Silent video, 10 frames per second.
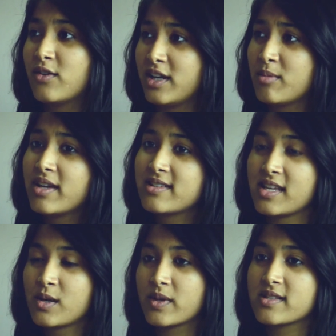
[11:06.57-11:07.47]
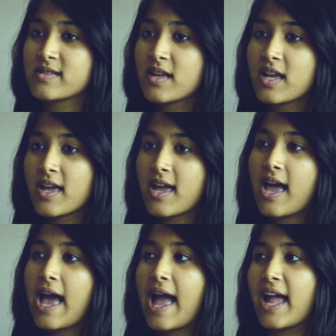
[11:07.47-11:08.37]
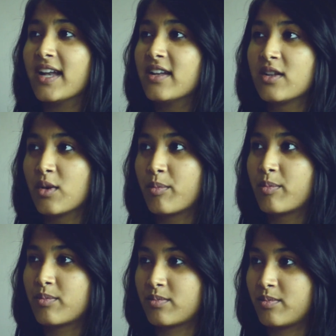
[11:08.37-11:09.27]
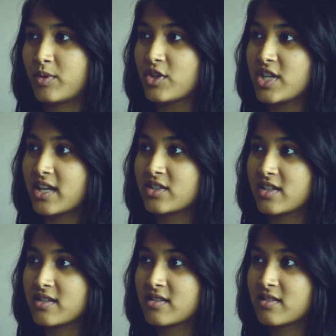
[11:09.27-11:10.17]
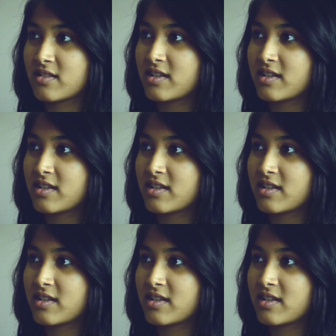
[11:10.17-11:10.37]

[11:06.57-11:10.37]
really big sequence and the project just